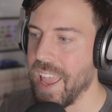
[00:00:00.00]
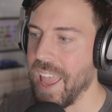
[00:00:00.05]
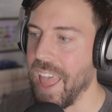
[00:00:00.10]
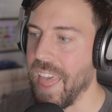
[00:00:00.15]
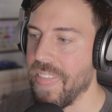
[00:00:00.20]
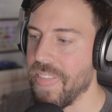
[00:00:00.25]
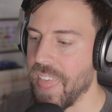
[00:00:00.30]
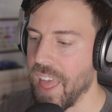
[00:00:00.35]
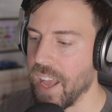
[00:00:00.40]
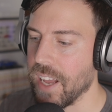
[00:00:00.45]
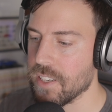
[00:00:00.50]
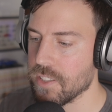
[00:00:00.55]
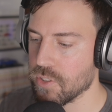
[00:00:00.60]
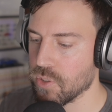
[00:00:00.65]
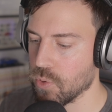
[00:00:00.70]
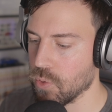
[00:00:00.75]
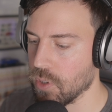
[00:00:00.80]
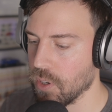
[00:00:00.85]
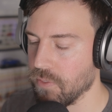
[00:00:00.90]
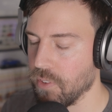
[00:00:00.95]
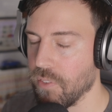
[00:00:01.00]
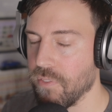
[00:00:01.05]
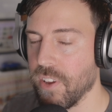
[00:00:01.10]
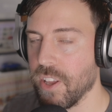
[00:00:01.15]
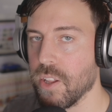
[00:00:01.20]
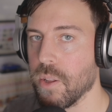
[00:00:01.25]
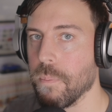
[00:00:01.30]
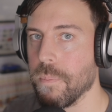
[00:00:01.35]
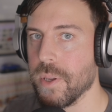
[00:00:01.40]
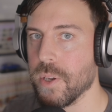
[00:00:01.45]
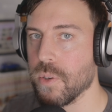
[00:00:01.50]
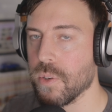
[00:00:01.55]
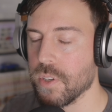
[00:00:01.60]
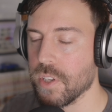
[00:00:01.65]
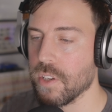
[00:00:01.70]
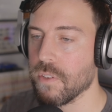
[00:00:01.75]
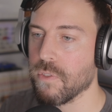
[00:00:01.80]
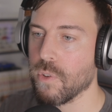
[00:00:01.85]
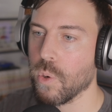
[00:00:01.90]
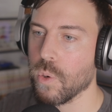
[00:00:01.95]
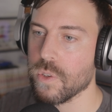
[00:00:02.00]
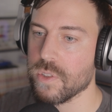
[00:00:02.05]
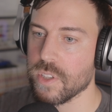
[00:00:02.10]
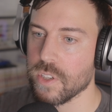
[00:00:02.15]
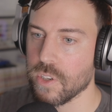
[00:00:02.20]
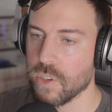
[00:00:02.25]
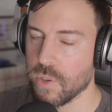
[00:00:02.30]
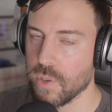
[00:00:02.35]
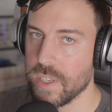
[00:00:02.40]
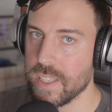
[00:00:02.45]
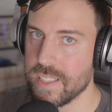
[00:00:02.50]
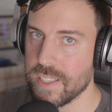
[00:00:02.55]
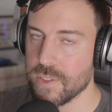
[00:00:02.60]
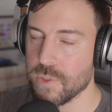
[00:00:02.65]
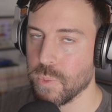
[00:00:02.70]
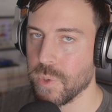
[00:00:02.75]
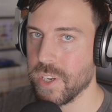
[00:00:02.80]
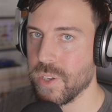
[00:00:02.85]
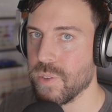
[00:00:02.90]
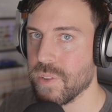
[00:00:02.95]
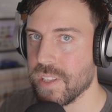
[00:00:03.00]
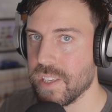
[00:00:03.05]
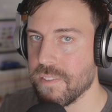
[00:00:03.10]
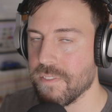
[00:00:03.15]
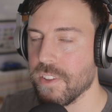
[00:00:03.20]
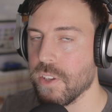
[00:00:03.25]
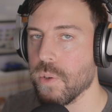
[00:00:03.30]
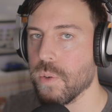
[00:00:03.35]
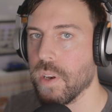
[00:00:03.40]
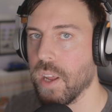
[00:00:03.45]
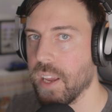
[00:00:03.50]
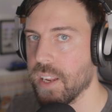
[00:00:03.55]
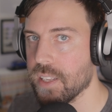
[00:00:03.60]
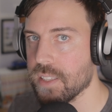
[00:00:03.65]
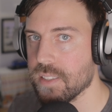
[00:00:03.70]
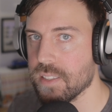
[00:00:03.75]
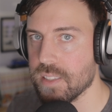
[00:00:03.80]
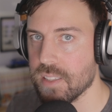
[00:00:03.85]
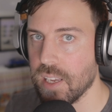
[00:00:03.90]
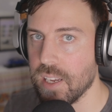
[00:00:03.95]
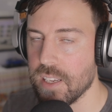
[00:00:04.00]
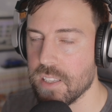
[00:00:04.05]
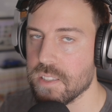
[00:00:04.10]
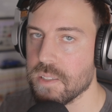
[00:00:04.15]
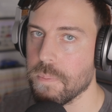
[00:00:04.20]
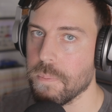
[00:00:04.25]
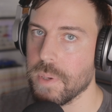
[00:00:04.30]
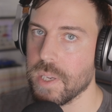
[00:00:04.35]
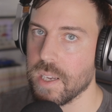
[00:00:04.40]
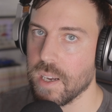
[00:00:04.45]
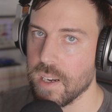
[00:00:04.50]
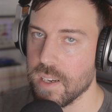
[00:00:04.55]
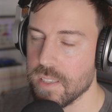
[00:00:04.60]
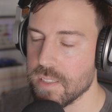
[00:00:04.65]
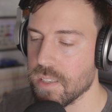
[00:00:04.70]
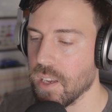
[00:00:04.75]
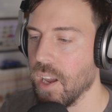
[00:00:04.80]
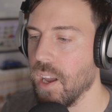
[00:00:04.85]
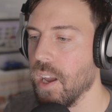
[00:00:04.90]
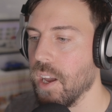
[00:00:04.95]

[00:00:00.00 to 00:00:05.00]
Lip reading: And that sort of availability, of course, increases when you leave the United States because